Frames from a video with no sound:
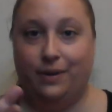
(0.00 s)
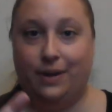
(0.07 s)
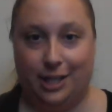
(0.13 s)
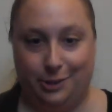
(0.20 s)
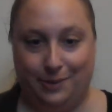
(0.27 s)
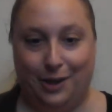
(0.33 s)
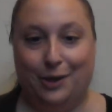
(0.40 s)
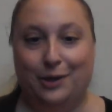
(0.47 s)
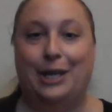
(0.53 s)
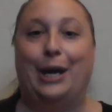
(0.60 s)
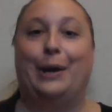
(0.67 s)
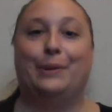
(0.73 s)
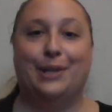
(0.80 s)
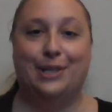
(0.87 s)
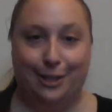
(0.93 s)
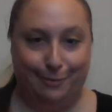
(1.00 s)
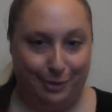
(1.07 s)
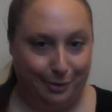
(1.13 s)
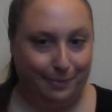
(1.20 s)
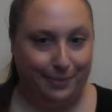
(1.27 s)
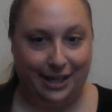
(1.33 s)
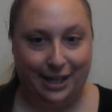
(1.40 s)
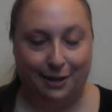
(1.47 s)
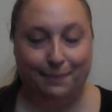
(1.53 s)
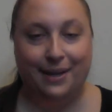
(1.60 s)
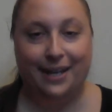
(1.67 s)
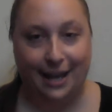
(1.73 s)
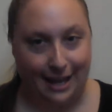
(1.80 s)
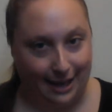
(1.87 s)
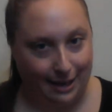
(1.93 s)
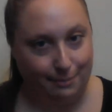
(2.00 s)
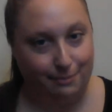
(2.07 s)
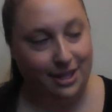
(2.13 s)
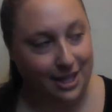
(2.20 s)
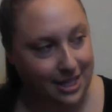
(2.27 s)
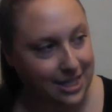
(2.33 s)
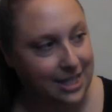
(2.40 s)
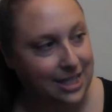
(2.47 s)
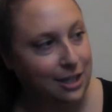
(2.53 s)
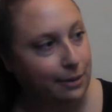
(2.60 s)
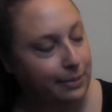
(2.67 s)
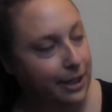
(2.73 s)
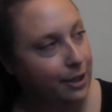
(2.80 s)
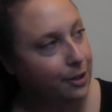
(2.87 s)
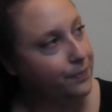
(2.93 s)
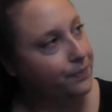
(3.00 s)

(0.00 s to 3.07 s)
As we all know, the WB became the CW.